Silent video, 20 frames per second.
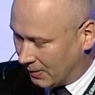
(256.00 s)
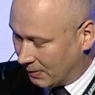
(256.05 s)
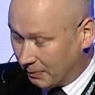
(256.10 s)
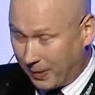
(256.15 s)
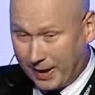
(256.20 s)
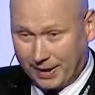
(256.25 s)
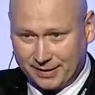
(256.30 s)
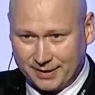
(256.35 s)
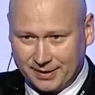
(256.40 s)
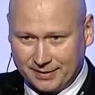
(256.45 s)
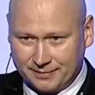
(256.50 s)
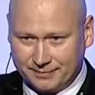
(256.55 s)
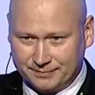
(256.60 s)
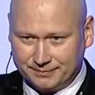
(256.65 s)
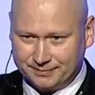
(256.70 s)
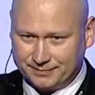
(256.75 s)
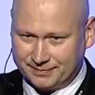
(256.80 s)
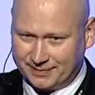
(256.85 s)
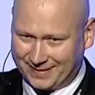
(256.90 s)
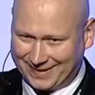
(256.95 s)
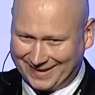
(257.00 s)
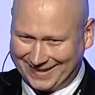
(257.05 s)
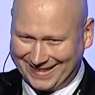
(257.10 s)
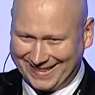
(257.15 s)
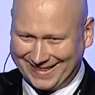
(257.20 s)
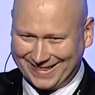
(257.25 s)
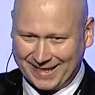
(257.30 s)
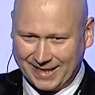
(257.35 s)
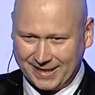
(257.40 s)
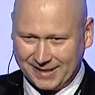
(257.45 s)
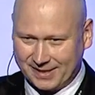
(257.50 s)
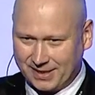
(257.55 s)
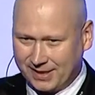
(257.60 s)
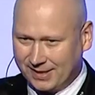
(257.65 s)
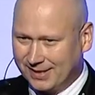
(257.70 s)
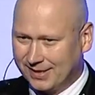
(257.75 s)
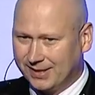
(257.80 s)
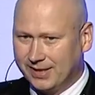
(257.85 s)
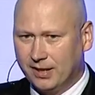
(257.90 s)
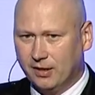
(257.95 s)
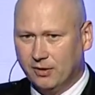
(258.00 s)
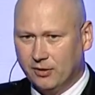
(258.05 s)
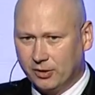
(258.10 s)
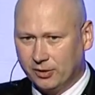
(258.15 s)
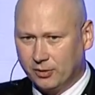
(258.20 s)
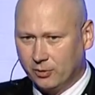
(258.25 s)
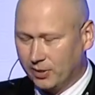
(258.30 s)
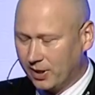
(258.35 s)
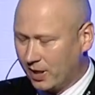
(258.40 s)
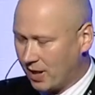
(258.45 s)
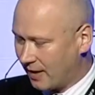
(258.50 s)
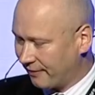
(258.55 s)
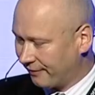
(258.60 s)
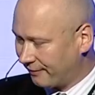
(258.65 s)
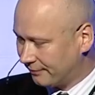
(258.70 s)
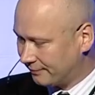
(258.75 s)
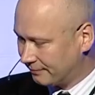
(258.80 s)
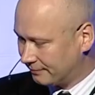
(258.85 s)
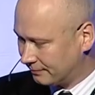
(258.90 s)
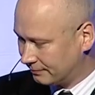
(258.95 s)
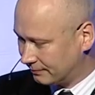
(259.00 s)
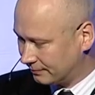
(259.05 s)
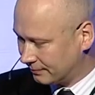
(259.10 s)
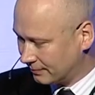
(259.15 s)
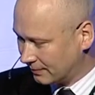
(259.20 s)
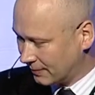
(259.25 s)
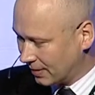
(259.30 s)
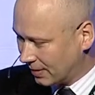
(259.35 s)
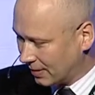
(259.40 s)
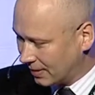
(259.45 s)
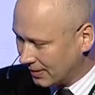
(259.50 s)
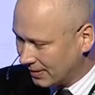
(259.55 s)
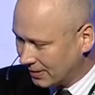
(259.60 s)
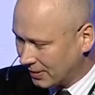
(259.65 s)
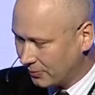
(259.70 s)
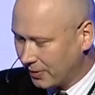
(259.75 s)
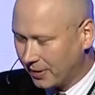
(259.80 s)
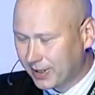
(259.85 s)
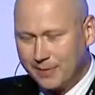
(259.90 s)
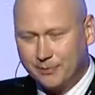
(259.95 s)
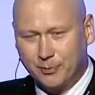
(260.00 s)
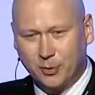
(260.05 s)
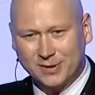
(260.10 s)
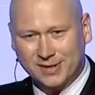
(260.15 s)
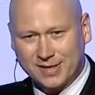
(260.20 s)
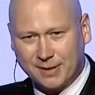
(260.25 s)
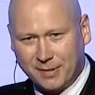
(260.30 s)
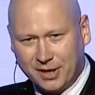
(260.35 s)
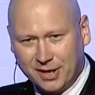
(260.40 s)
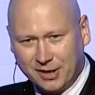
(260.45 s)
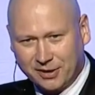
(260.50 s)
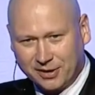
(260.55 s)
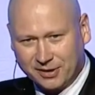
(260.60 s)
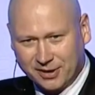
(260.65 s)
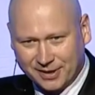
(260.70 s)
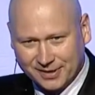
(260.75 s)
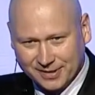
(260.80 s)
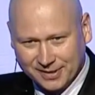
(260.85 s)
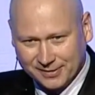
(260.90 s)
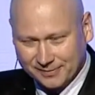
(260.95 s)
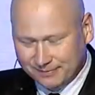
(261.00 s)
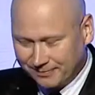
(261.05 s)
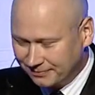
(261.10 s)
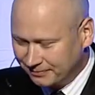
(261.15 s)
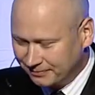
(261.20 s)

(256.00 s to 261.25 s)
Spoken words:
But the taste is still not good enough. So we can put some ingredients.